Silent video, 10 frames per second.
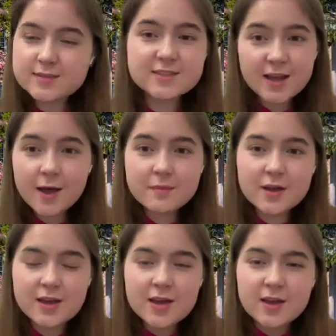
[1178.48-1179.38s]
STEM
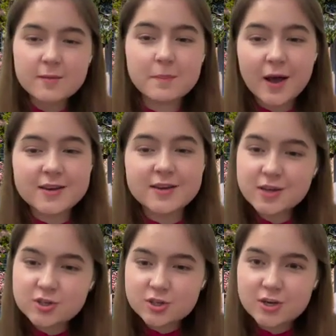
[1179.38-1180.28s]
by
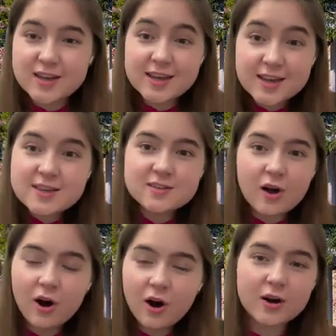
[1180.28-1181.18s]
nature is
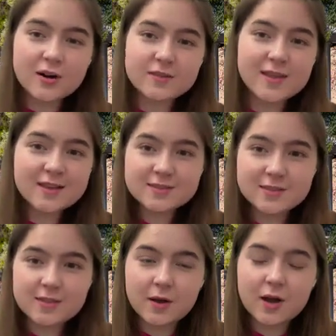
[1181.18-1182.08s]
hard. That's
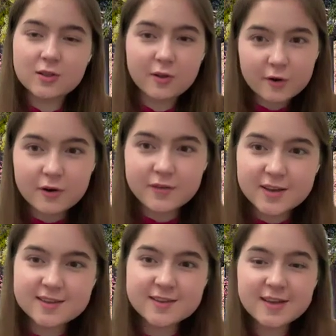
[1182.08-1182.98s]
the allure of
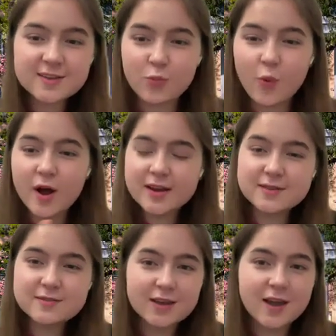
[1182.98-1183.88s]
it. That's
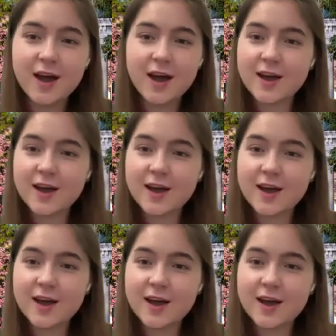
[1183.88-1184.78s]
why, like, I
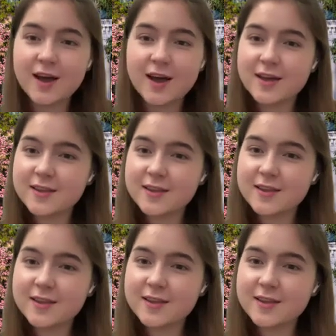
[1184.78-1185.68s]
love math
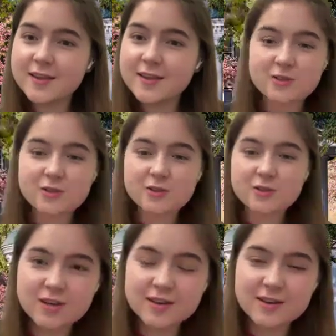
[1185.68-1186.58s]
because it's so
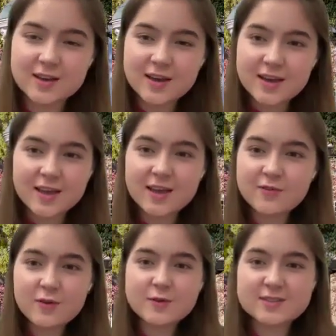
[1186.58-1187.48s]
challenging. If
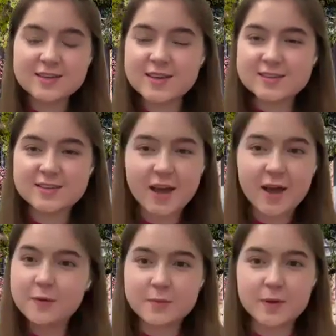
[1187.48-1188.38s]
it was easy, I would
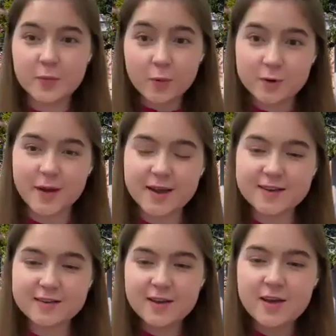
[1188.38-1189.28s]
be bored by it.
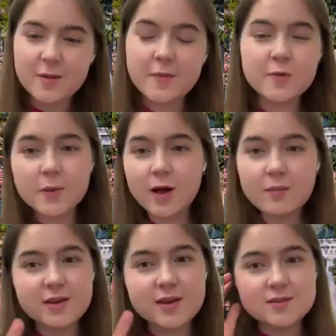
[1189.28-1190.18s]
But the problem
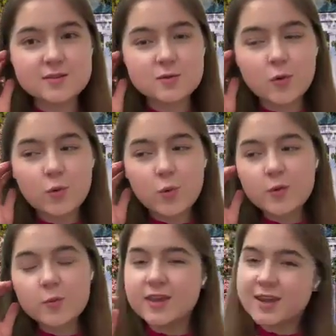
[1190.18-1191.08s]
is when we
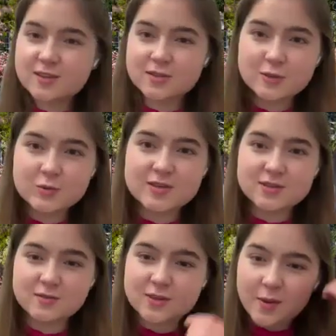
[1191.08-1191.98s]
get into those spaces of
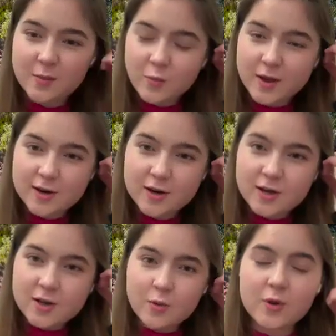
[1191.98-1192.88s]
STEM where
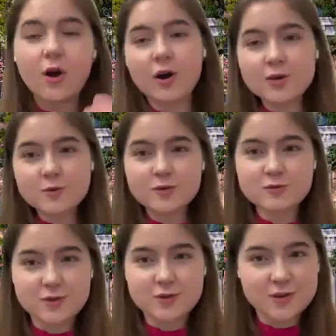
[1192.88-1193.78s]
we are doing
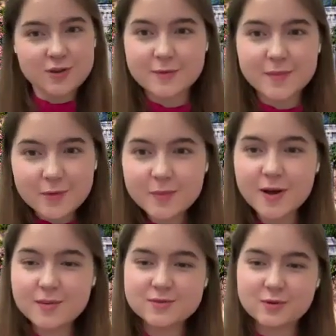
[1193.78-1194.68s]
those really hard math
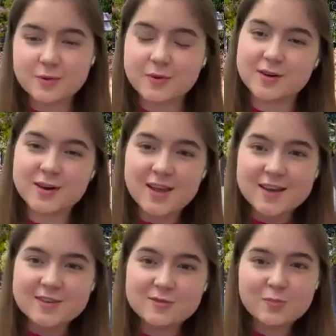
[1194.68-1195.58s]
problems, or we're
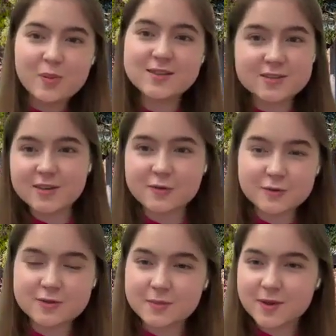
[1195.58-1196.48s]
puzzling
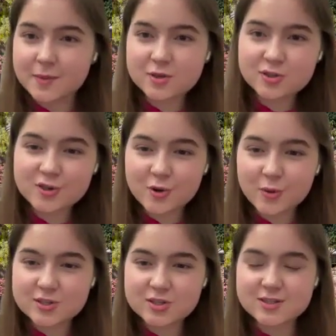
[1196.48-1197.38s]
through some chemistry
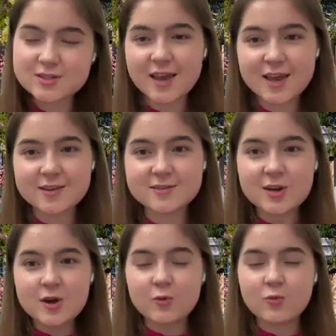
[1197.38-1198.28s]
equations, and
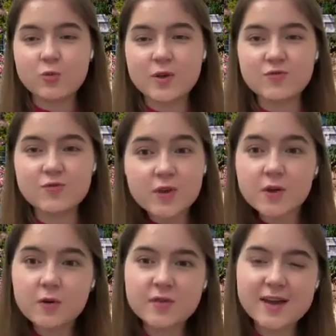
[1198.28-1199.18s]
we
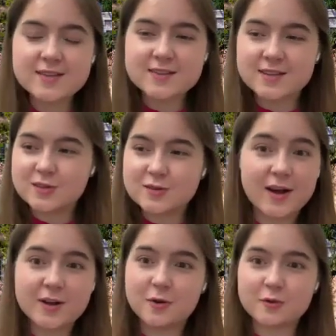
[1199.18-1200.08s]
feel that sense of,
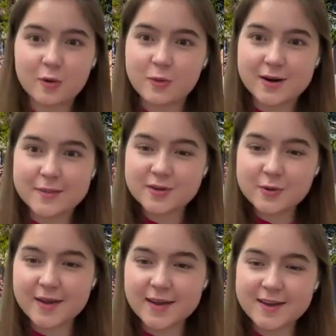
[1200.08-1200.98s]
I don't know what I'm
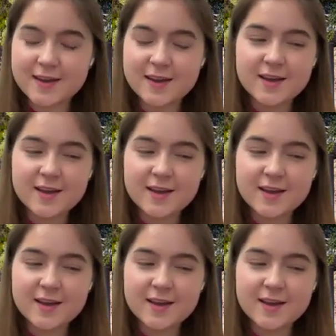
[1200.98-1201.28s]
doing.